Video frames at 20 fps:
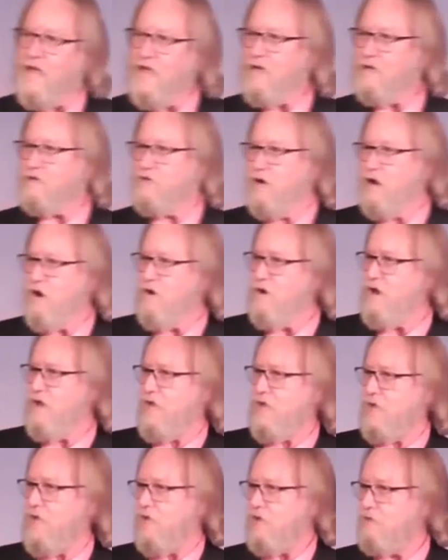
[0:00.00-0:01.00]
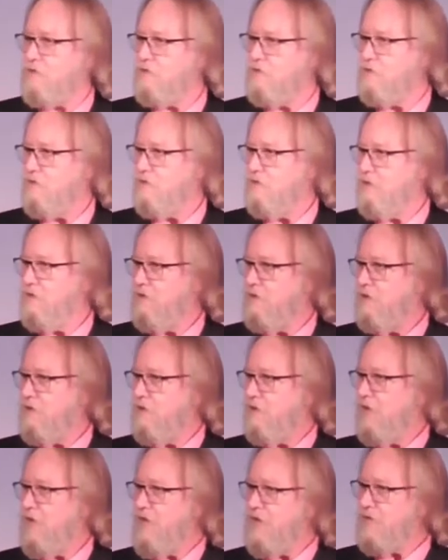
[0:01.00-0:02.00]
and turning it.
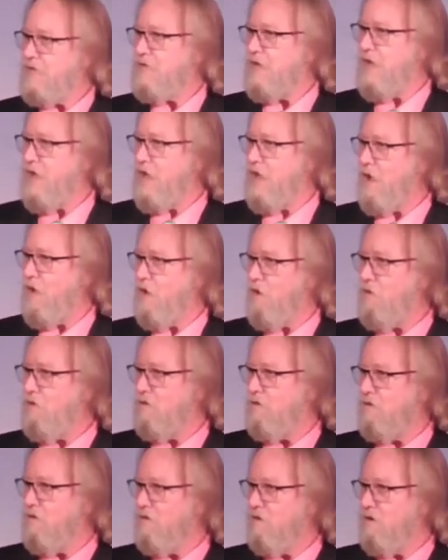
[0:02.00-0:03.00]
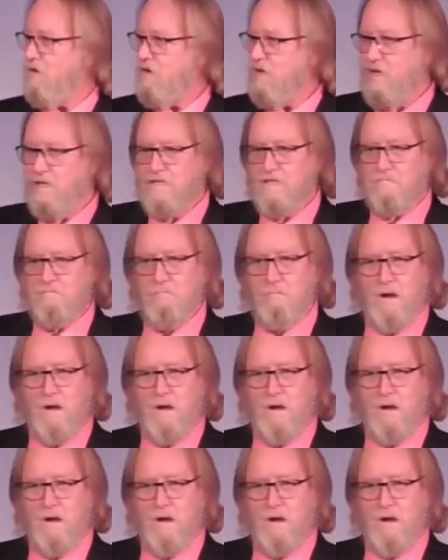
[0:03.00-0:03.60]
And now it's